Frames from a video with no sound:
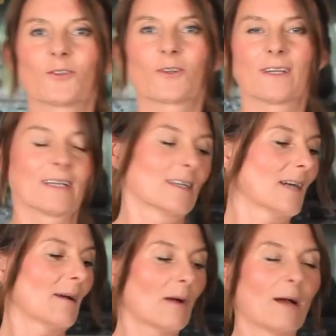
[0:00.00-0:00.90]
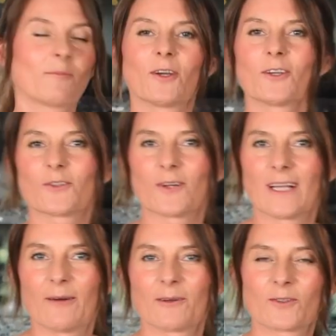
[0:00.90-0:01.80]
to I'm going to
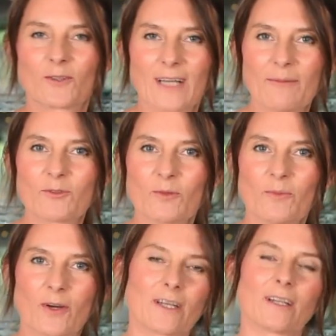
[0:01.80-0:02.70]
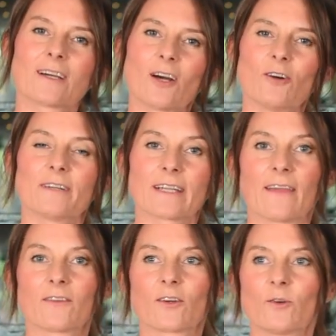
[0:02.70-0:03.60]
allow it to come to boil, cover
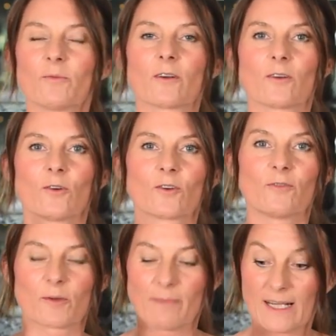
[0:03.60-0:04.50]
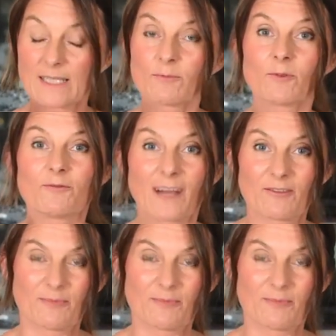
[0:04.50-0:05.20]
and cook for maximum 5